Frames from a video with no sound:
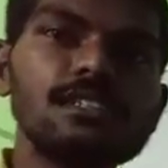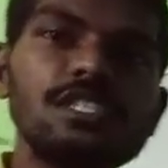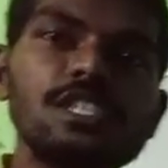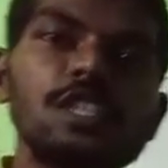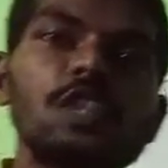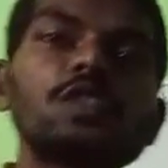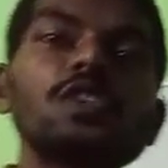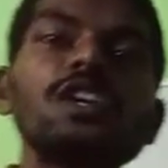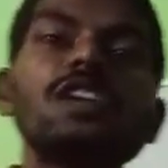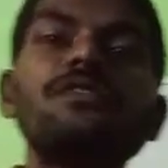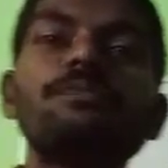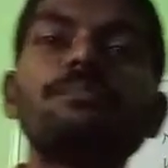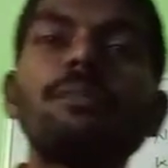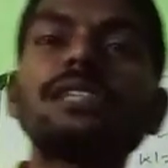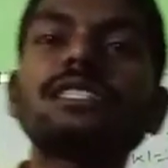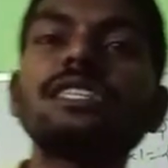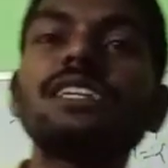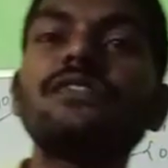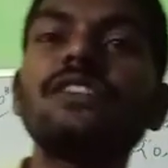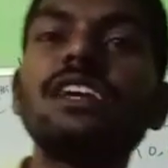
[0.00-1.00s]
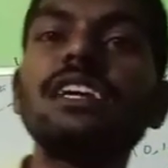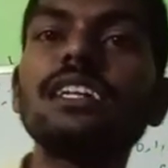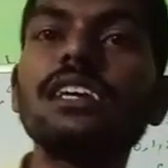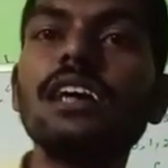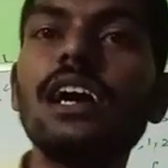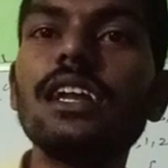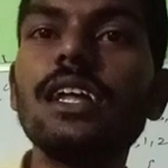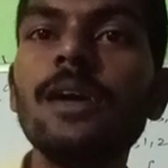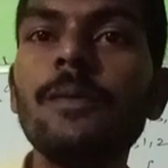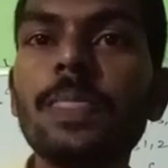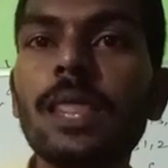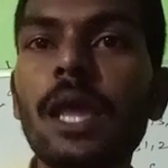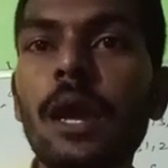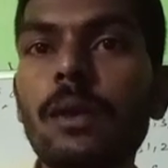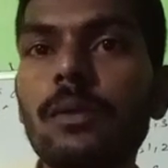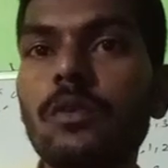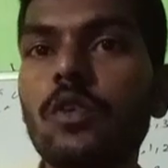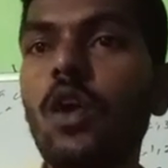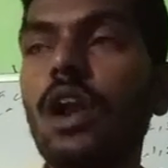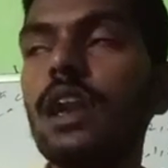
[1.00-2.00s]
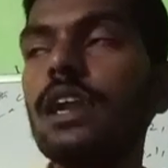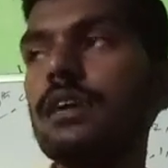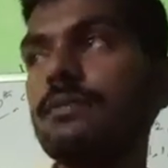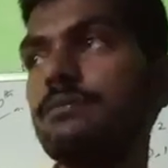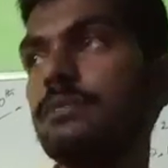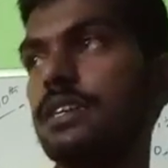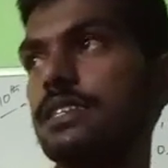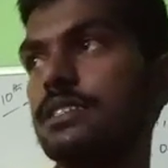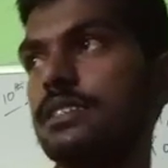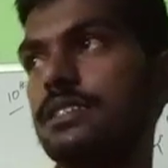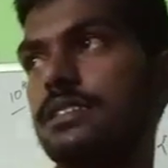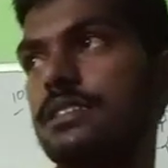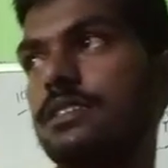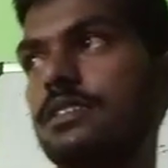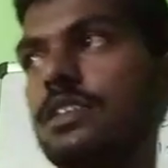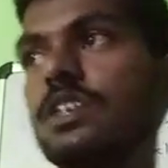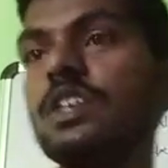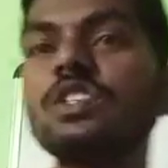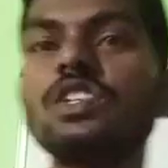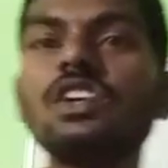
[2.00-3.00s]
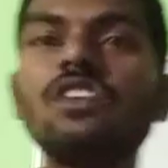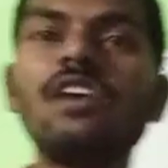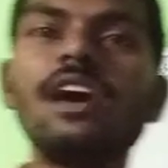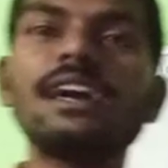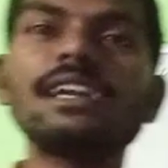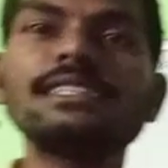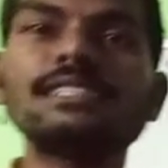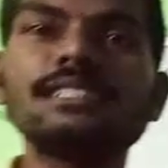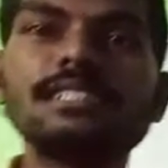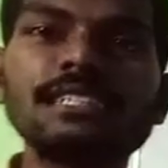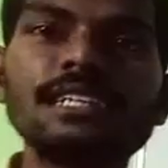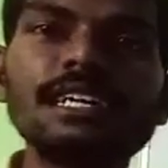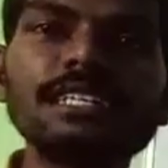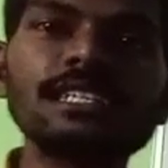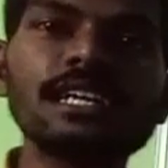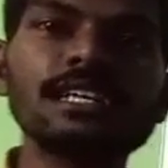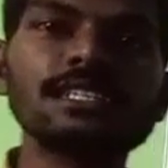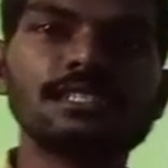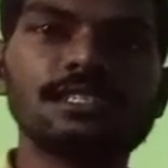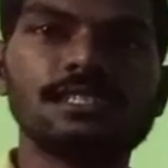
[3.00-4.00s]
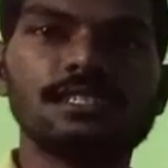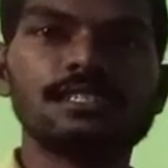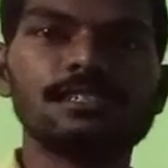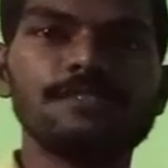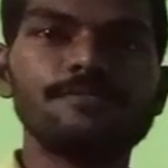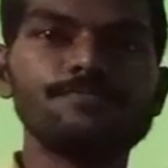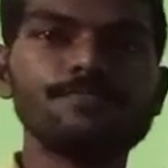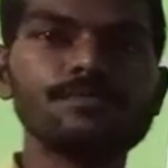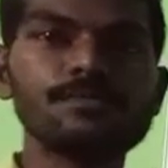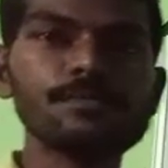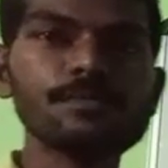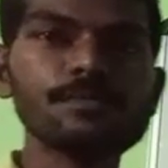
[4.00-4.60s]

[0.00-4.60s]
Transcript: 0 to plus infinity are whole numbers. So what is integers?